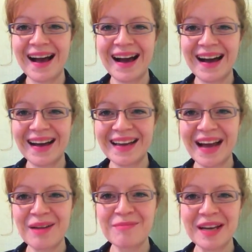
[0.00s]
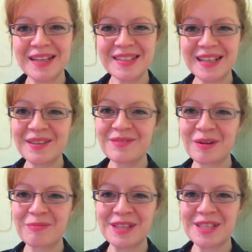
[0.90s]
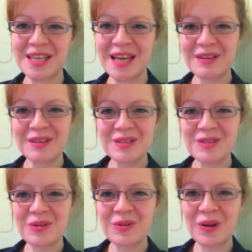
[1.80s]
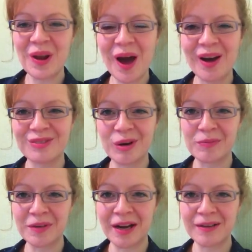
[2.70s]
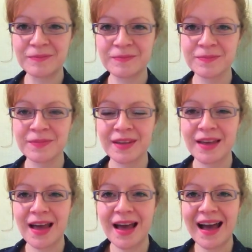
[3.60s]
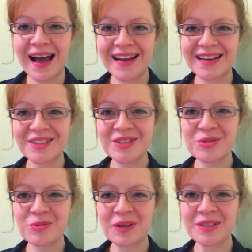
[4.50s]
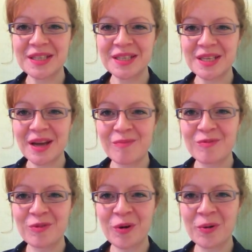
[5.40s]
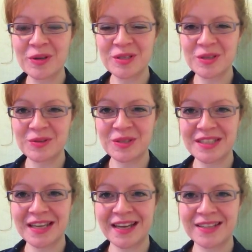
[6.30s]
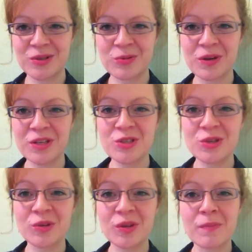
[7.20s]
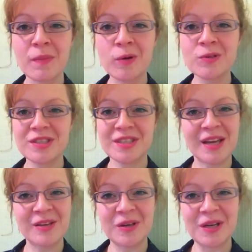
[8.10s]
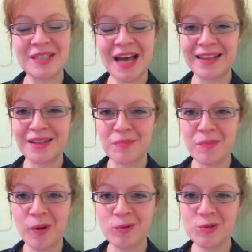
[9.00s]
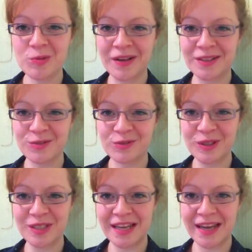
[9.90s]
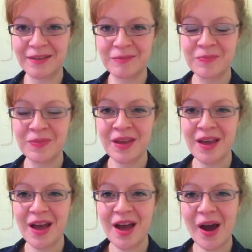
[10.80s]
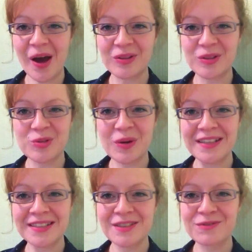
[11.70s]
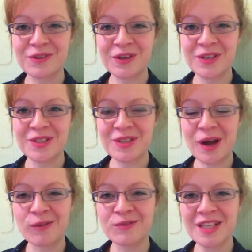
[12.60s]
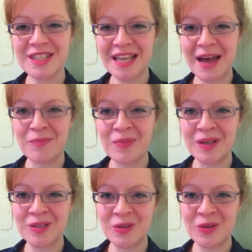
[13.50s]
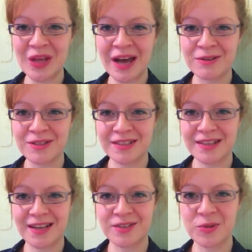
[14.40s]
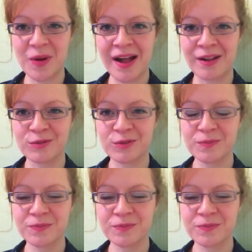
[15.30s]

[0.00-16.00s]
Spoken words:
Hi, I'm Natalie from the Sacred School of OmNa, and I just wanted to come forward to you today to wish you the most sacred and the most wonderful day on the 21st of December 2012.